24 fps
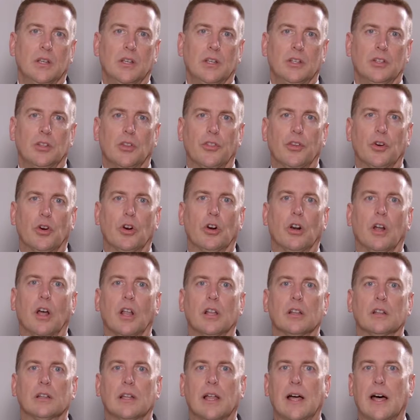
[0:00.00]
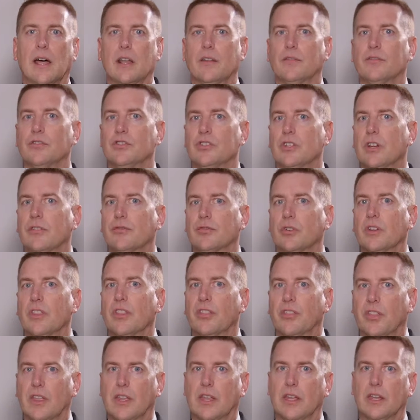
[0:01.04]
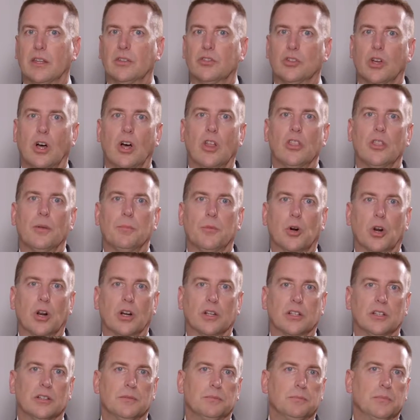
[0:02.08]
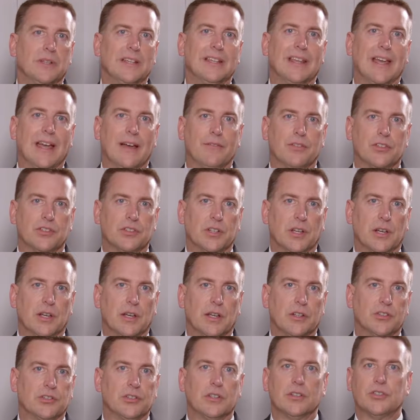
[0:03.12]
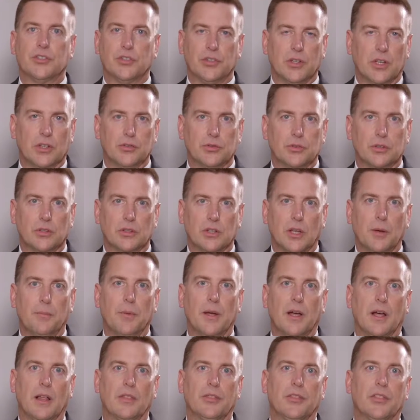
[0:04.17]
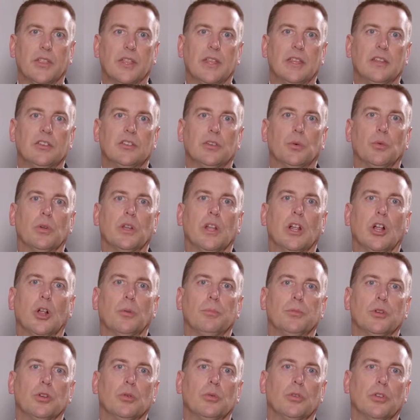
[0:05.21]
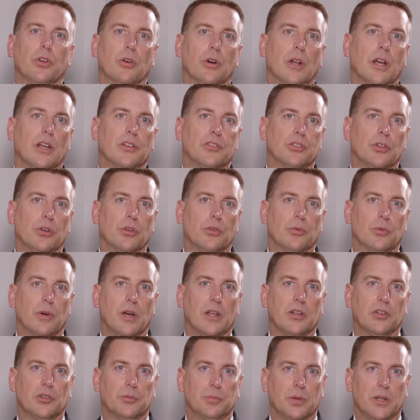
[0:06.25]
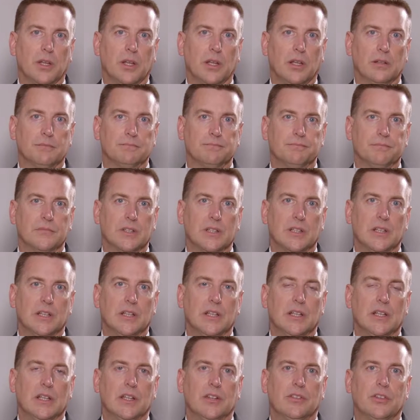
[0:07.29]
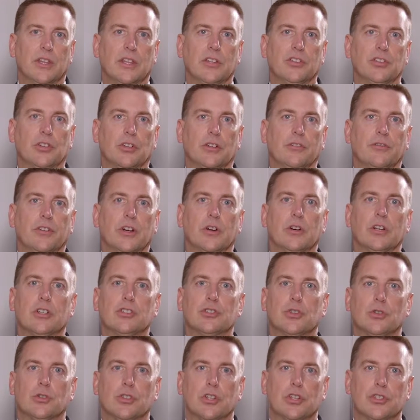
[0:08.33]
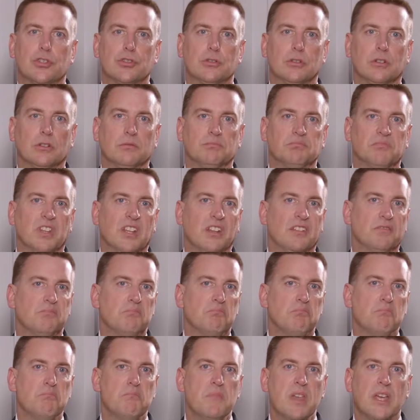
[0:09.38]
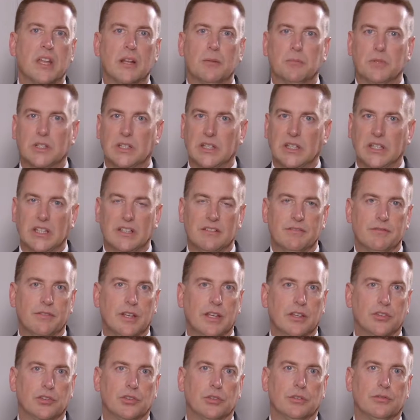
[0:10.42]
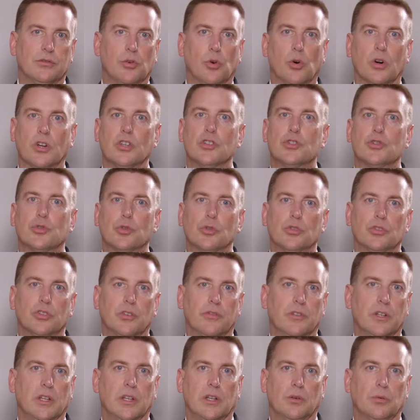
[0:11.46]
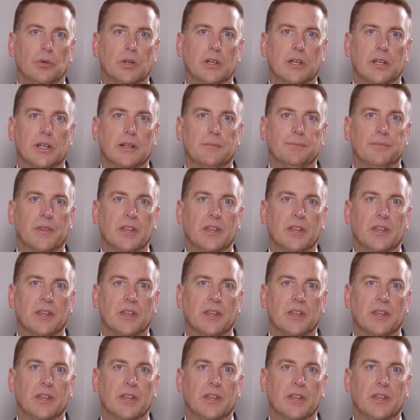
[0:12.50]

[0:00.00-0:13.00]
You know, there are a lot of different things on the market being advertised, etc., about things that would help you with your osteoarthritis pain. Things that are very traditional and minimally invasive or intrusive in any way.